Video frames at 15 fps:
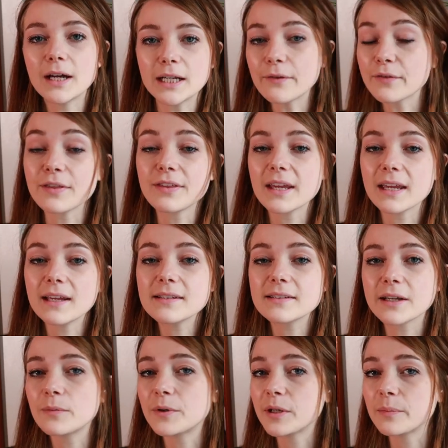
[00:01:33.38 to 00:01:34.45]
Another thing is
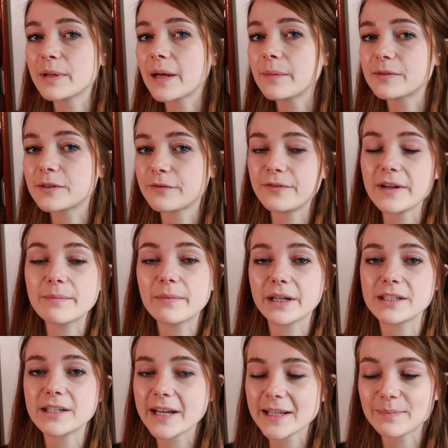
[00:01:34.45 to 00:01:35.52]
I wanna be able to fit my
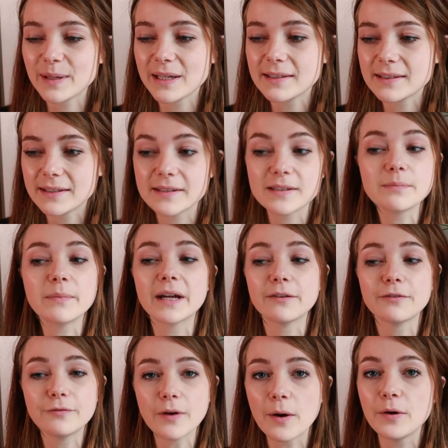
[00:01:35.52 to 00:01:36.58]
chess pieces, my
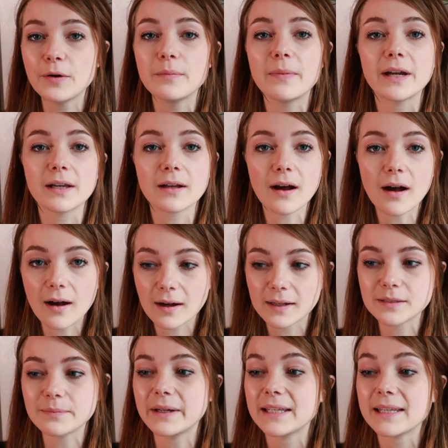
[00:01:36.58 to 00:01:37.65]
phone, my
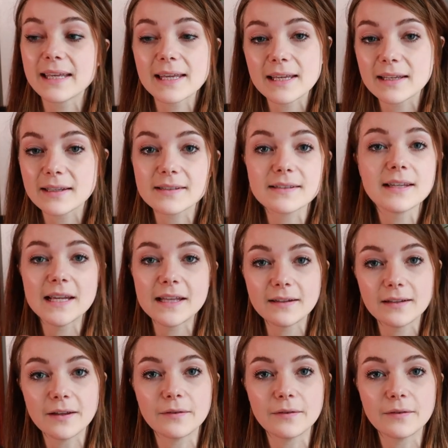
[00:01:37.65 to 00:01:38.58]
card, my keys in